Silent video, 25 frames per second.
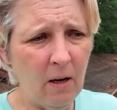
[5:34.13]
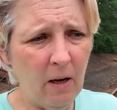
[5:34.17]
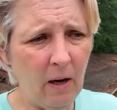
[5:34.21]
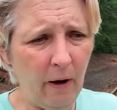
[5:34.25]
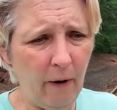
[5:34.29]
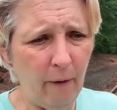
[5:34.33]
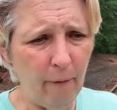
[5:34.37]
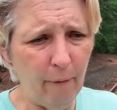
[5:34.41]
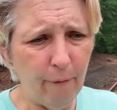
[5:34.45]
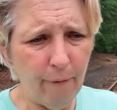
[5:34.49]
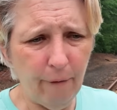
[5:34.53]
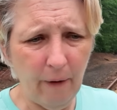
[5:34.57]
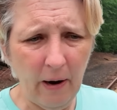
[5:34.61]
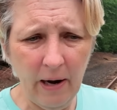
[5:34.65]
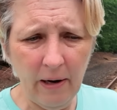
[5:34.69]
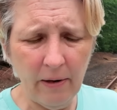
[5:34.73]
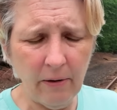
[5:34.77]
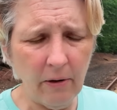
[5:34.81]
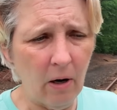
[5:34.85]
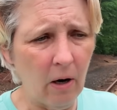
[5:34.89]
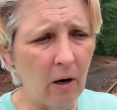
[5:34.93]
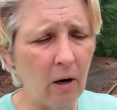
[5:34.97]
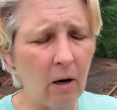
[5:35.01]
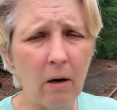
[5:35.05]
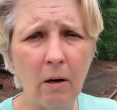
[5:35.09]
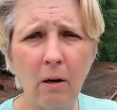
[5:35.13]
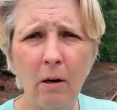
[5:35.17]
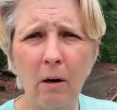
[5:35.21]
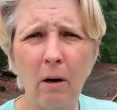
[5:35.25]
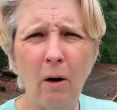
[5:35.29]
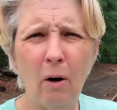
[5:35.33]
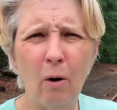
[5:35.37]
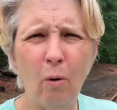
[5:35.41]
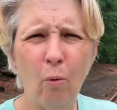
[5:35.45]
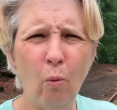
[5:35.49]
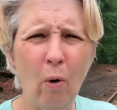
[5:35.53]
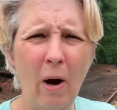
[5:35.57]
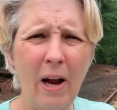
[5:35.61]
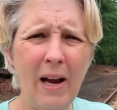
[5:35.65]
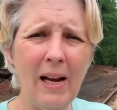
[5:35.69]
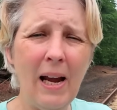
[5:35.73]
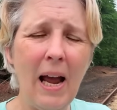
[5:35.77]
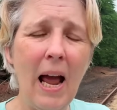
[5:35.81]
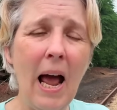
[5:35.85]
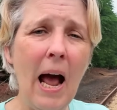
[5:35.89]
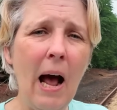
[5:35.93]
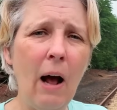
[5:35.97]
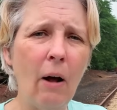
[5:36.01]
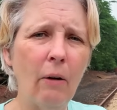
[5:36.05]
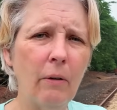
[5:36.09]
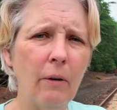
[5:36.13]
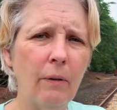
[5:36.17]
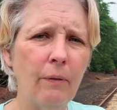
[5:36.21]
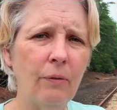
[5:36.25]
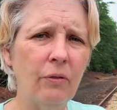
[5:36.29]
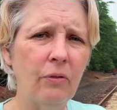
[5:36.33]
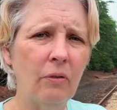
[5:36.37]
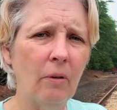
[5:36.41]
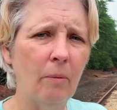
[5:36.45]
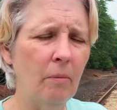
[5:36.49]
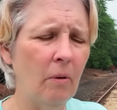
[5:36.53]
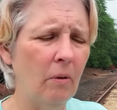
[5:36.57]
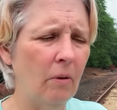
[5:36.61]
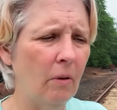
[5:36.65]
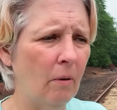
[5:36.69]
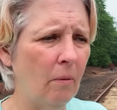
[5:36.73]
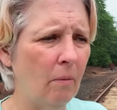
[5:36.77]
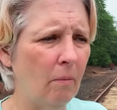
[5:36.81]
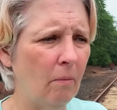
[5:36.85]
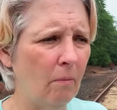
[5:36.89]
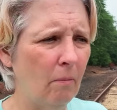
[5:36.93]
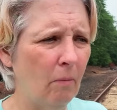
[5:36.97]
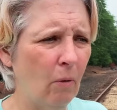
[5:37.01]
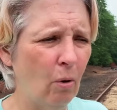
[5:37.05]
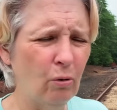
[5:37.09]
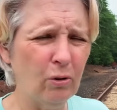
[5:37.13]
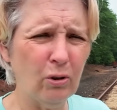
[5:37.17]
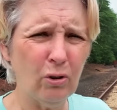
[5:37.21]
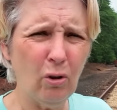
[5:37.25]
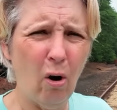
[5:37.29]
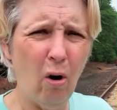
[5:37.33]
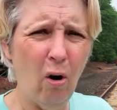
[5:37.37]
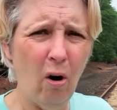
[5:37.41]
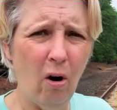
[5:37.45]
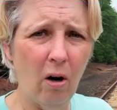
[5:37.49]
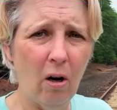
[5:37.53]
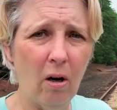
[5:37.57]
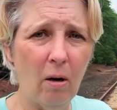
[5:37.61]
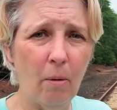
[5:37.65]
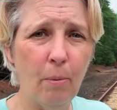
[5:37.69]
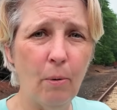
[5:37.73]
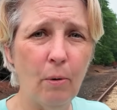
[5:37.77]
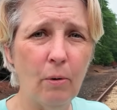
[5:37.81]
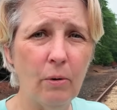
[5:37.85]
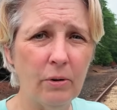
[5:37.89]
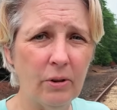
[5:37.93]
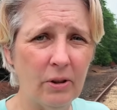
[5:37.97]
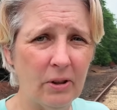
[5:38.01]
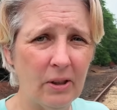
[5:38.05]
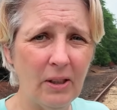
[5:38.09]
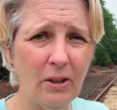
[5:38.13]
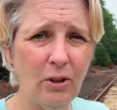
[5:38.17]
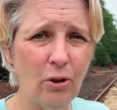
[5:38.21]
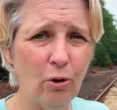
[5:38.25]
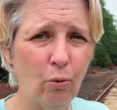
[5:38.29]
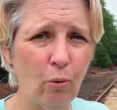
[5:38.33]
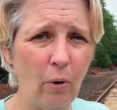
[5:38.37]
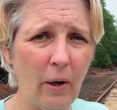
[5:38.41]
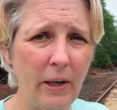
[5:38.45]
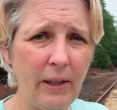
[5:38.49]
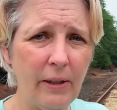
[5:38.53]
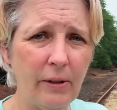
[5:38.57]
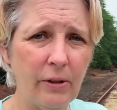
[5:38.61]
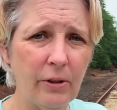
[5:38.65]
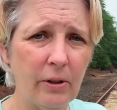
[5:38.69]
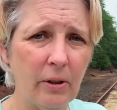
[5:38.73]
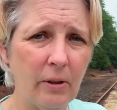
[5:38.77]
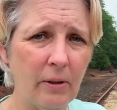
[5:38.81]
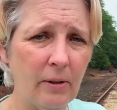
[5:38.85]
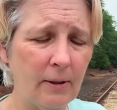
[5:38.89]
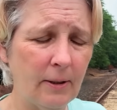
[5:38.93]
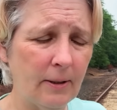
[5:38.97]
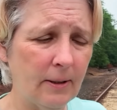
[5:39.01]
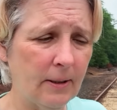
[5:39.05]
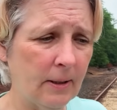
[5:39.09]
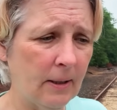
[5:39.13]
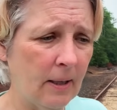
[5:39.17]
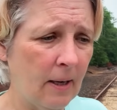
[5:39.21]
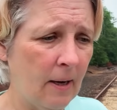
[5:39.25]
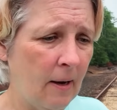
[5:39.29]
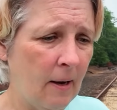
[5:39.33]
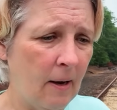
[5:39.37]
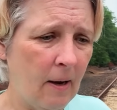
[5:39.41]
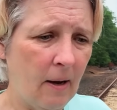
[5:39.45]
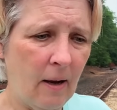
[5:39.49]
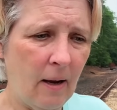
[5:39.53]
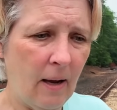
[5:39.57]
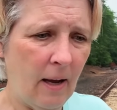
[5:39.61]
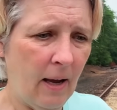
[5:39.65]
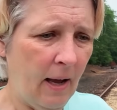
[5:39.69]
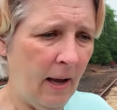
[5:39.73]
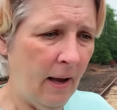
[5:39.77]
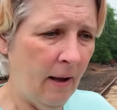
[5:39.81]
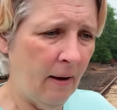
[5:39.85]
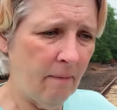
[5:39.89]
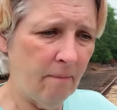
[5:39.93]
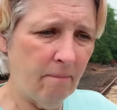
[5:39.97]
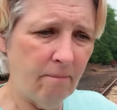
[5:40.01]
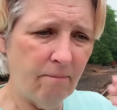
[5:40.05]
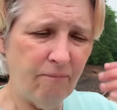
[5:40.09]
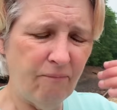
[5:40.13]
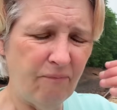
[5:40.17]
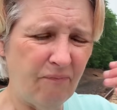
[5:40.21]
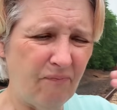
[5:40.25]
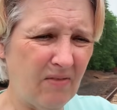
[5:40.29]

and find our way out of some of the most horrible situations and